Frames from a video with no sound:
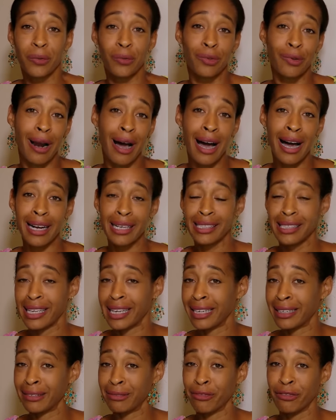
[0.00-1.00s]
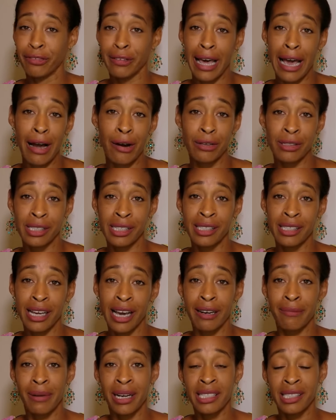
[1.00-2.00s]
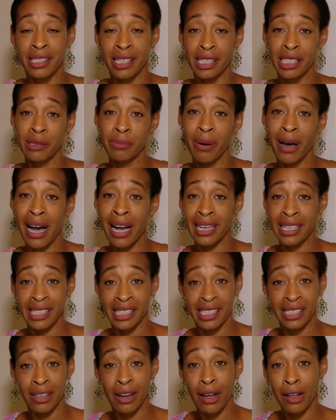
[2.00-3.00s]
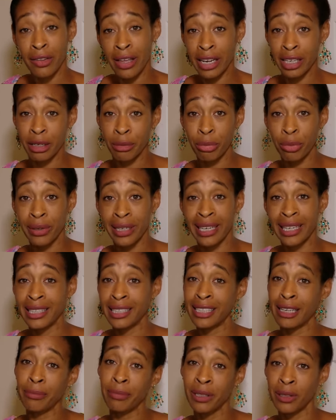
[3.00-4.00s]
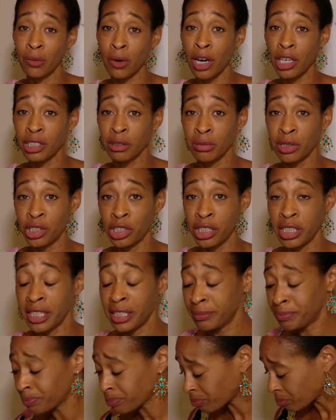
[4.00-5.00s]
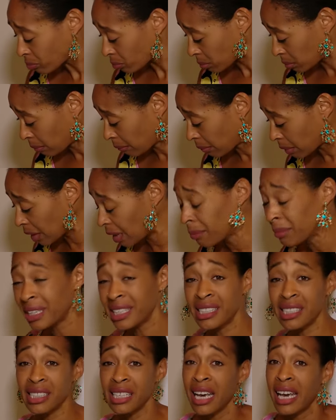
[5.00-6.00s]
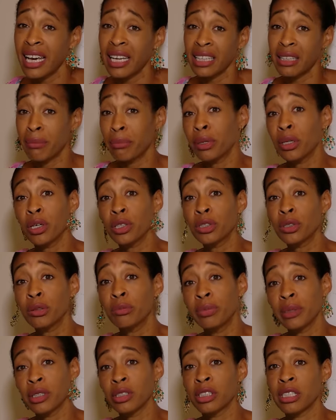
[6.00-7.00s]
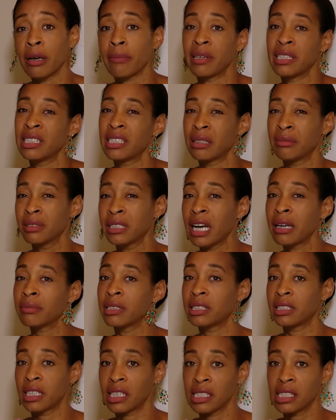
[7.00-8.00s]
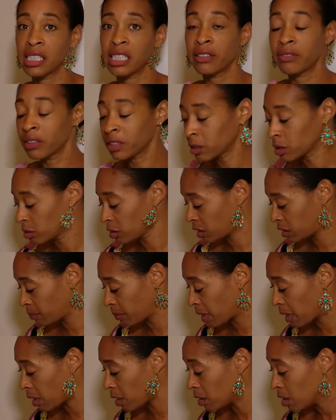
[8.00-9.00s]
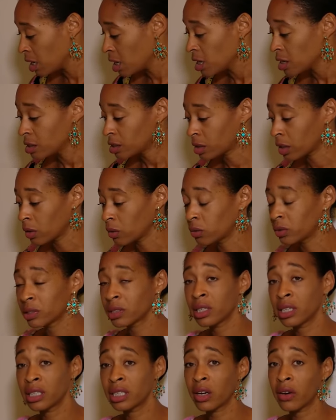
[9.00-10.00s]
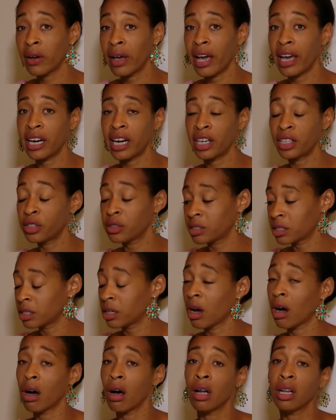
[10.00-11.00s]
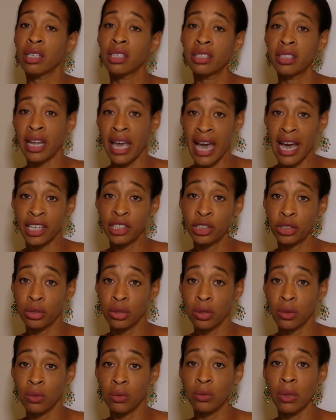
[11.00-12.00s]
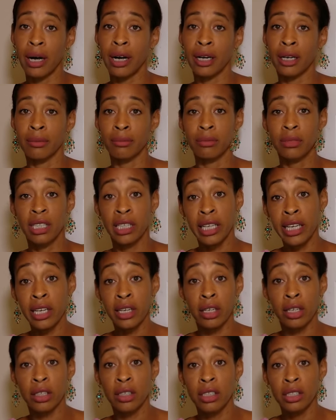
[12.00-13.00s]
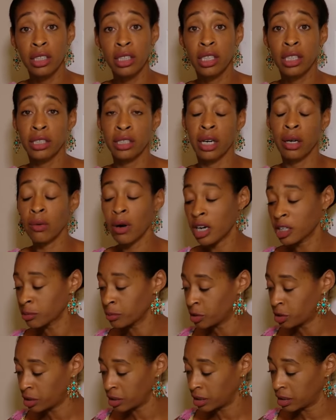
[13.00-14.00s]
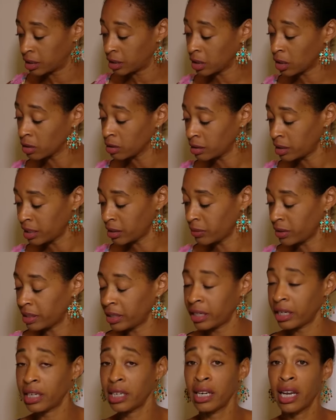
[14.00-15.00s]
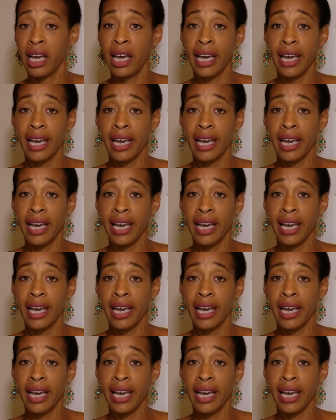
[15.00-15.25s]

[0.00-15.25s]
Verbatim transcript: rocks and flowers inside my son's pockets and all that debris ended up in the washing machine. I mean, it's the mildew builds up and sometimes it does leave a little smell. So we're going to go ahead and use an all natural um, cleaner to clean our washing machine. The only thing we need